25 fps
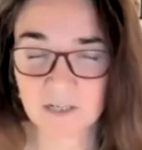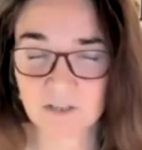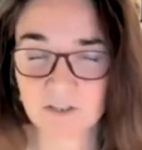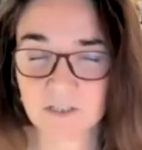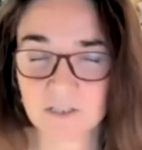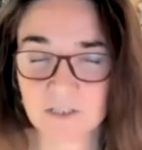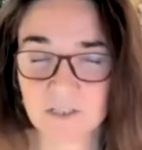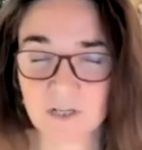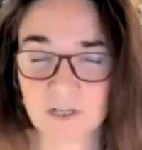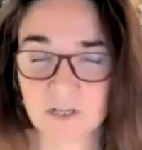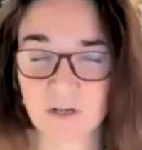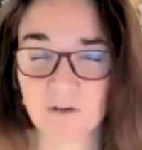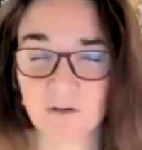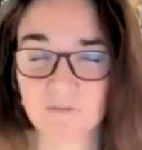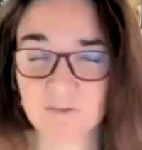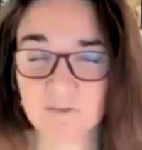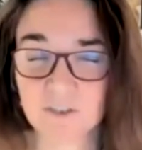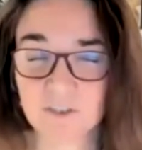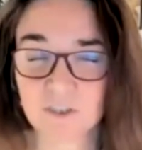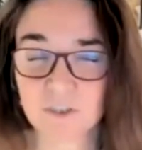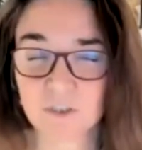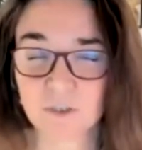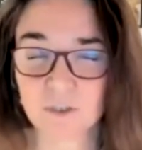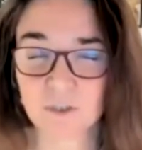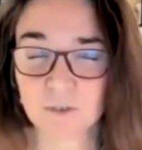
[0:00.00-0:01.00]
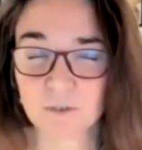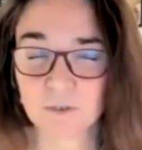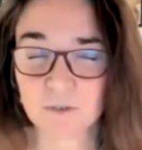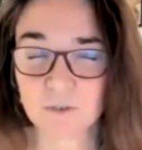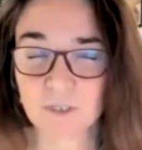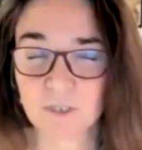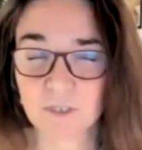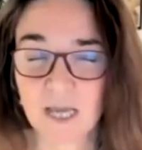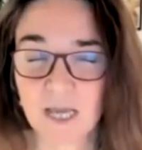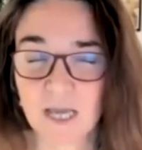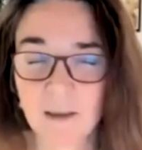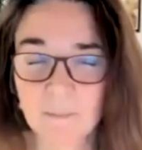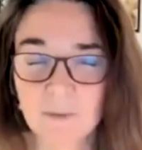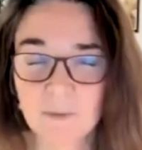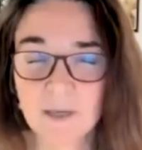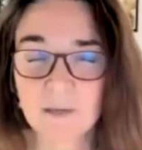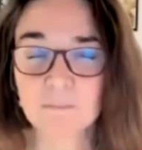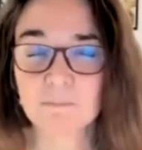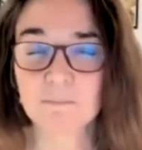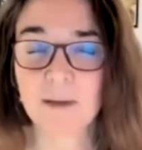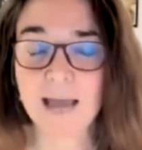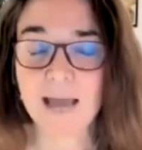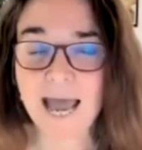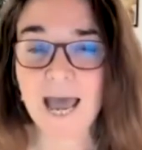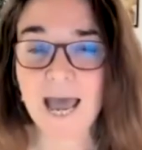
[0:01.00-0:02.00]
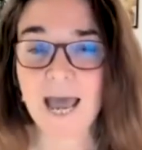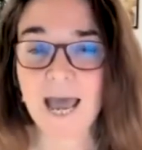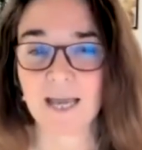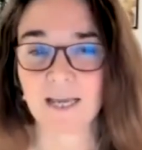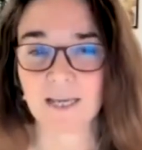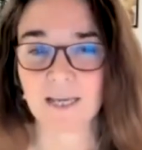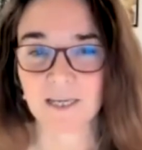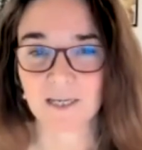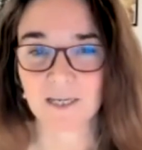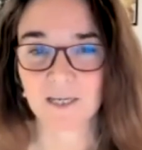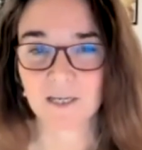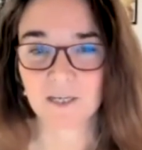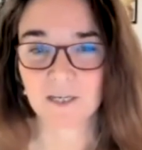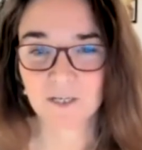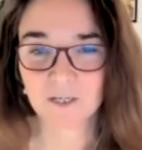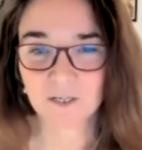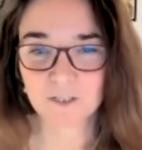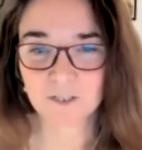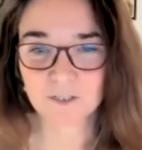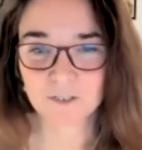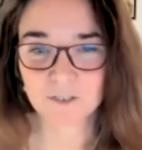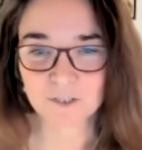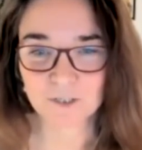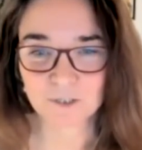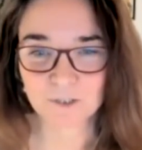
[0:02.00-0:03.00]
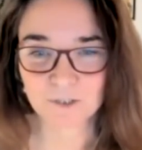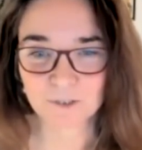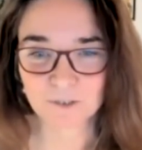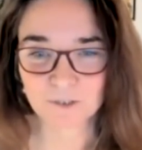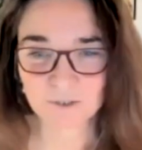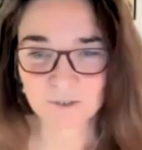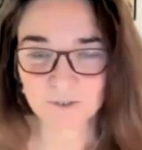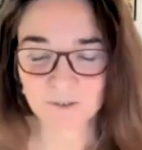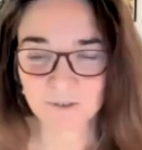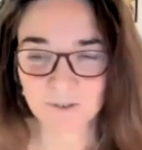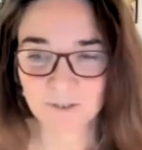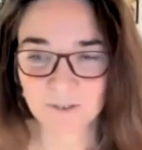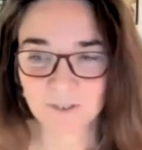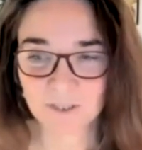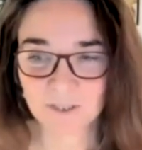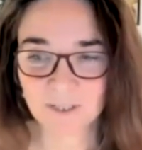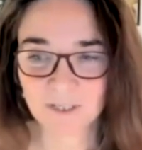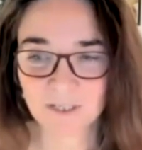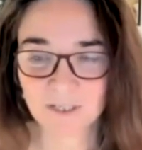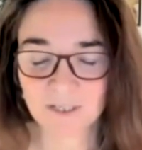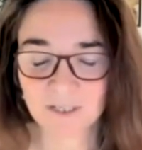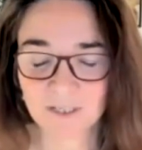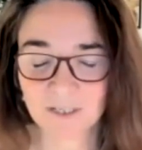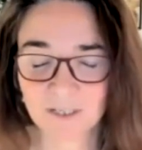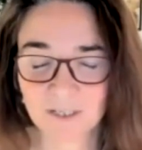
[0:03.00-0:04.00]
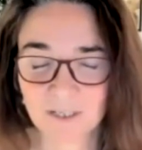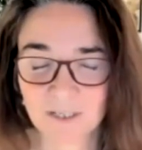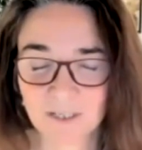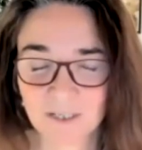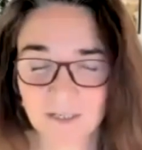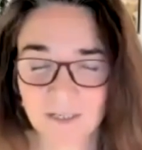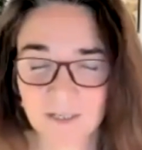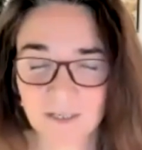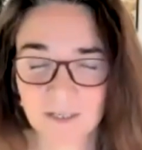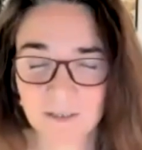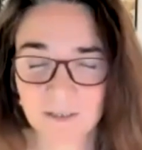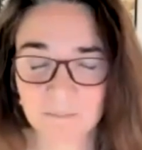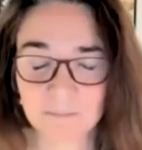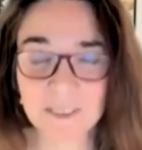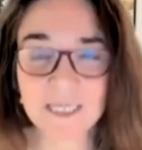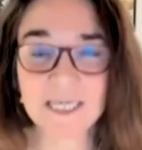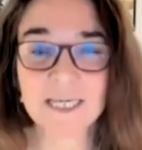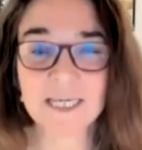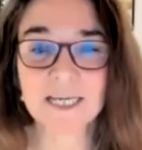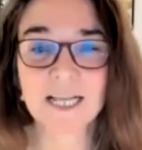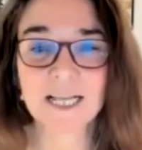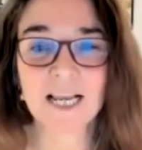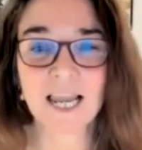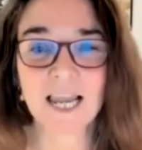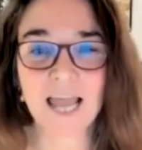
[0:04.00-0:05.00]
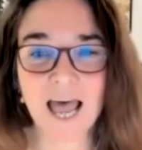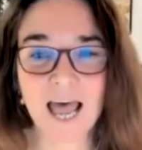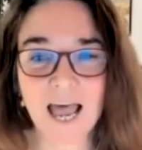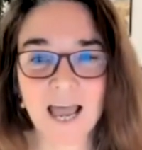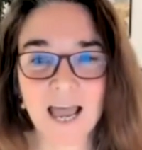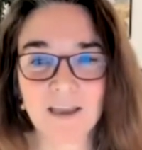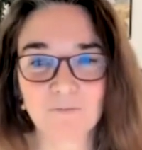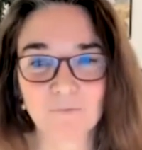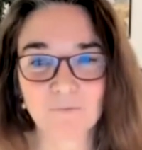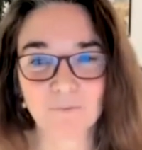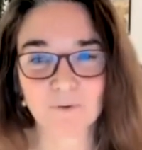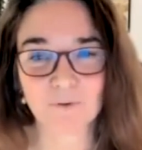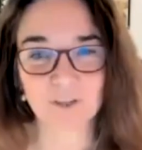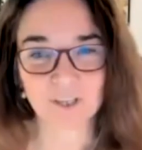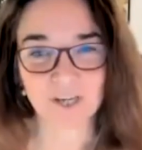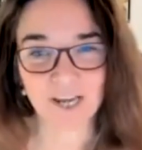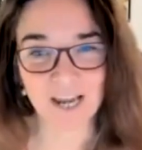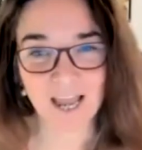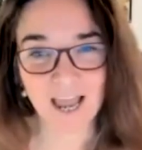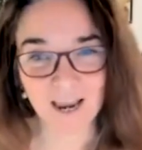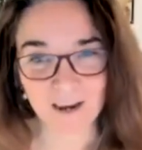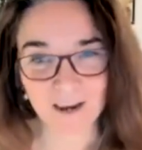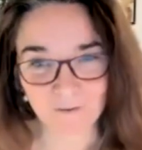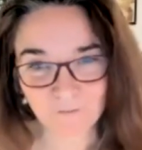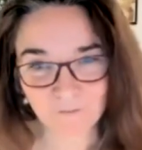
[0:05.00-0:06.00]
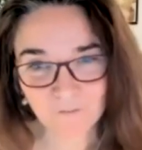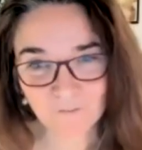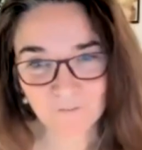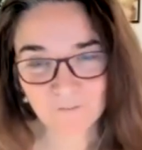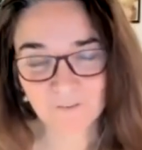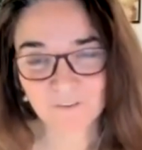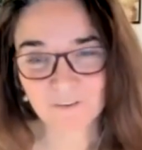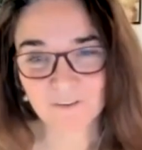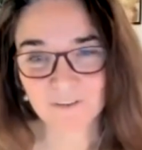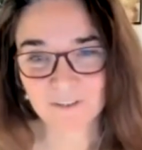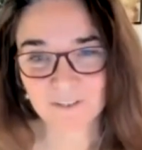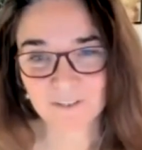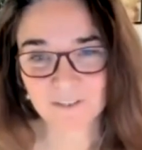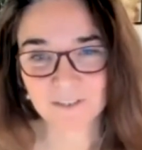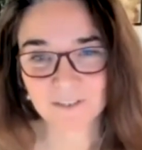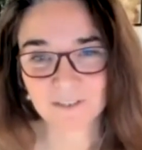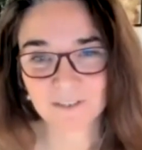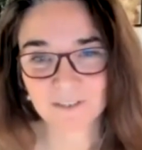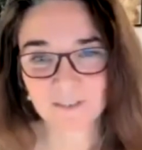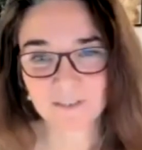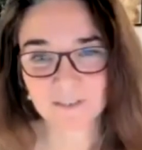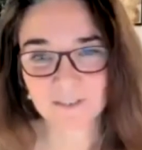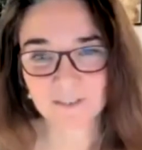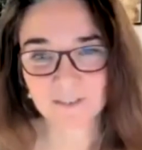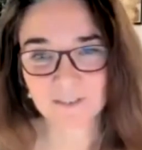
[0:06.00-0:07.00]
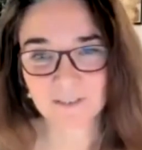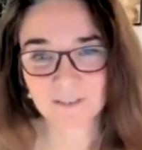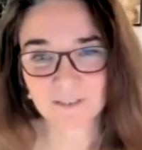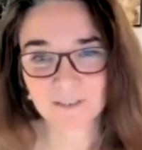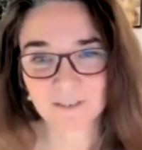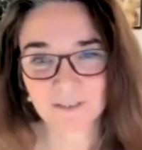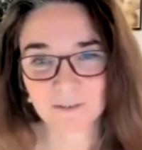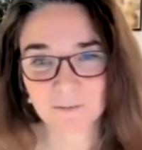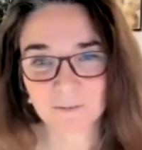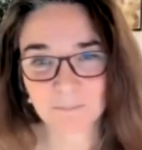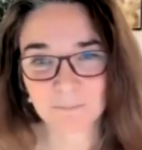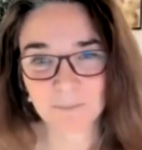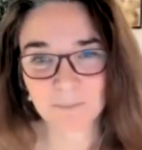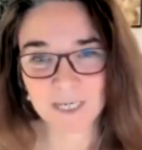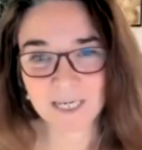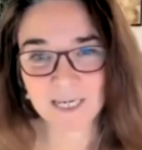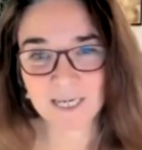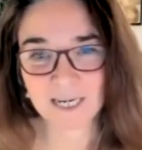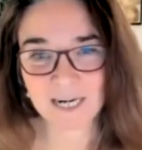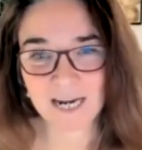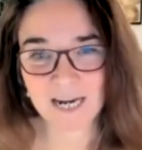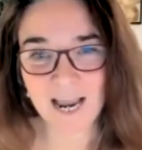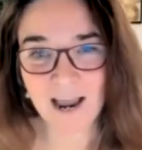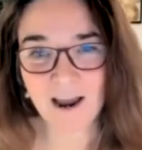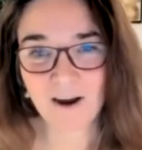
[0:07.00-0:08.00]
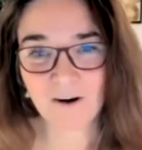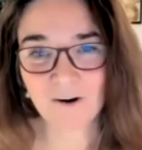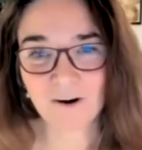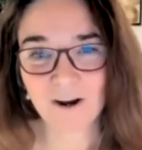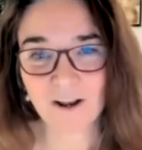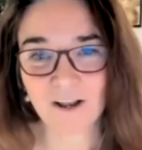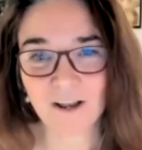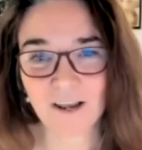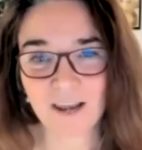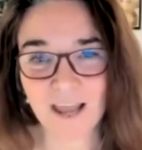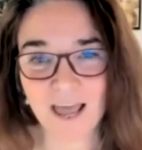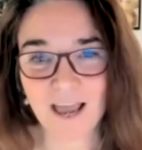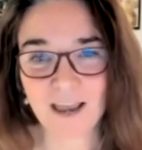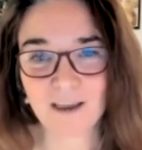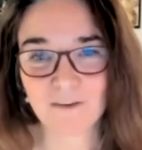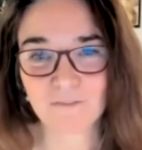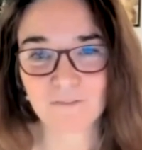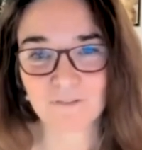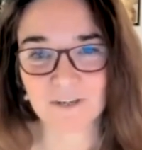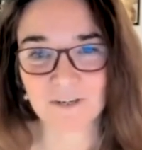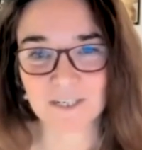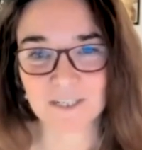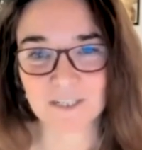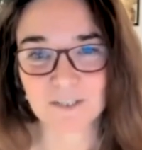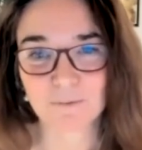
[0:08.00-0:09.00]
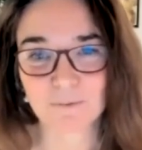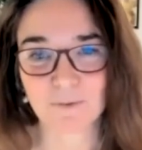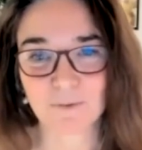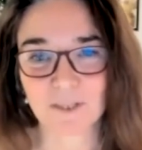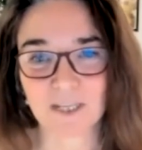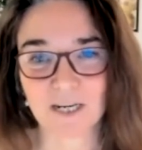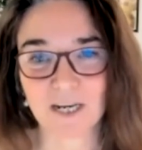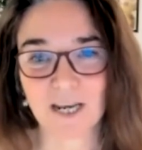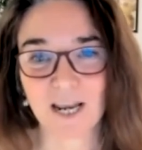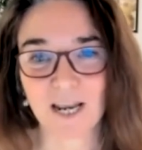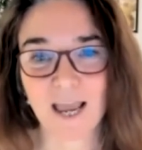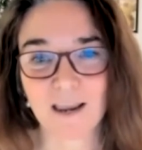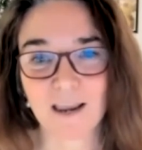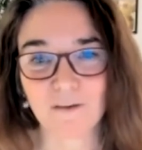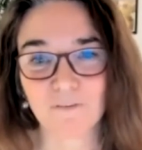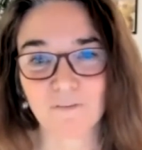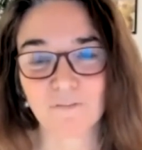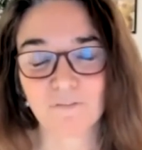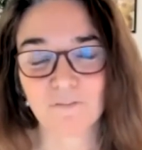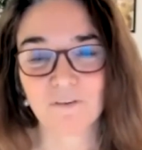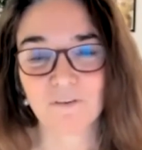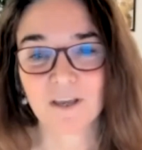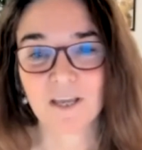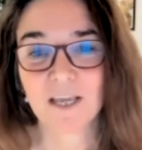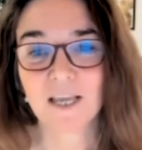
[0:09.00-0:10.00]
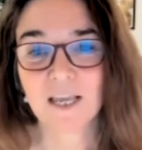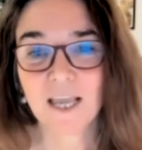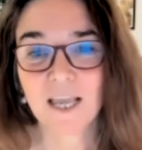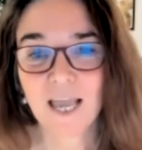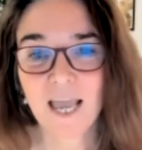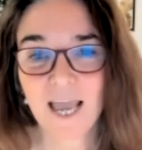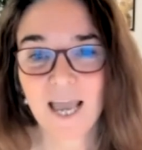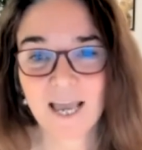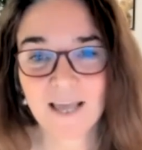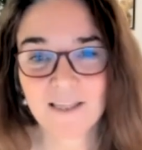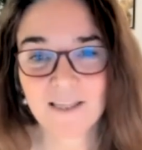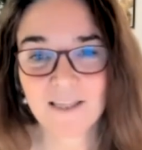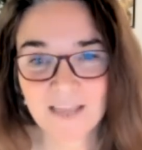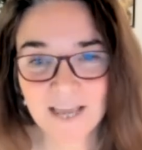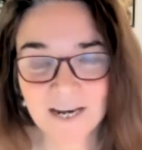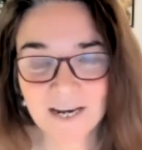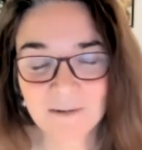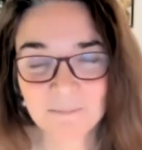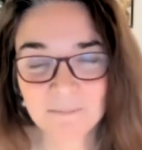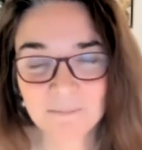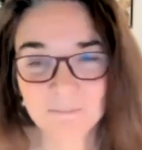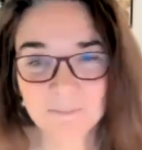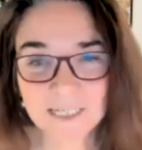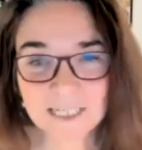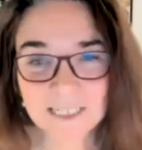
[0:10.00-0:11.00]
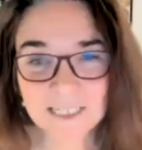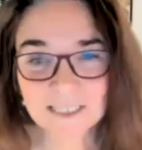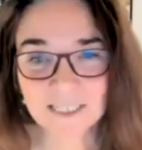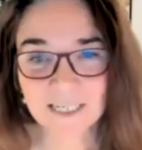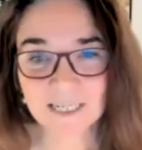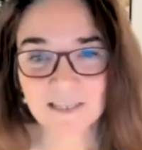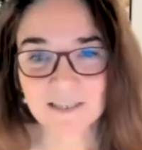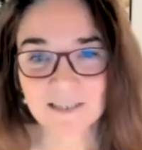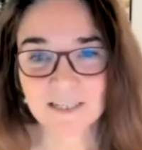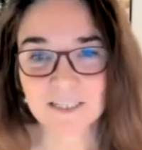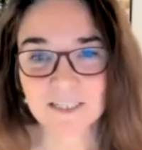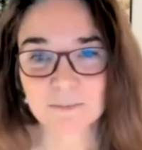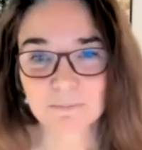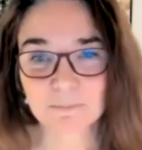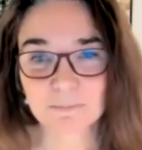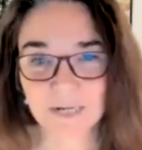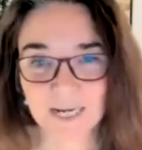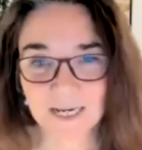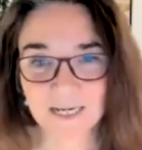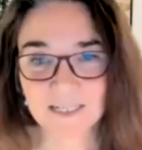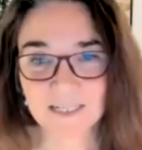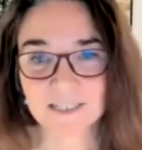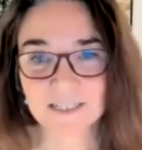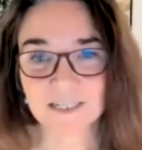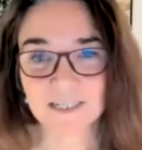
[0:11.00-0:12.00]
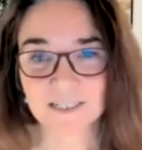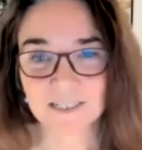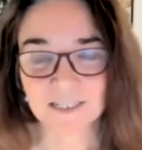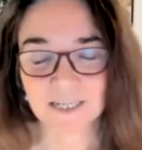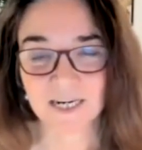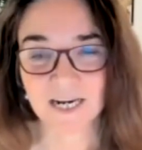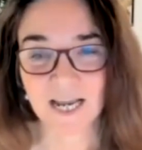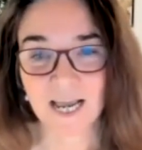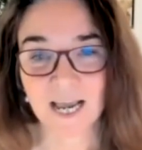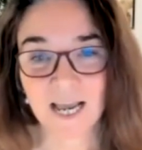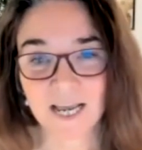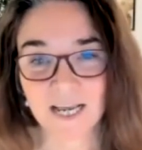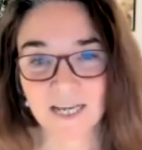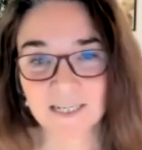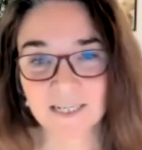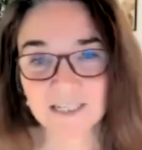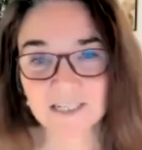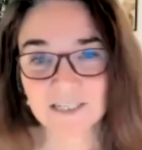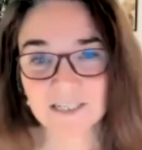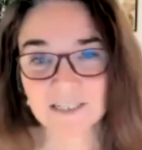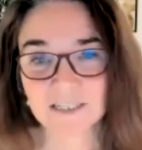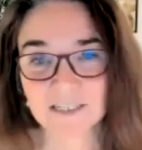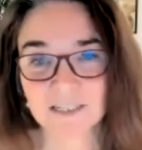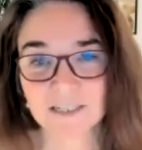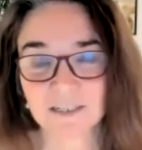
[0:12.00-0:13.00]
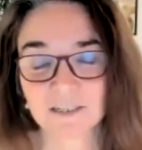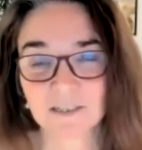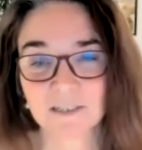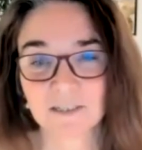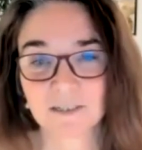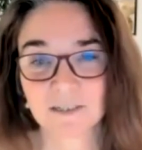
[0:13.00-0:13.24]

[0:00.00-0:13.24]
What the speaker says: ourselves to coming back to being alive with life, being in our aliveness with life, and then meeting these places in us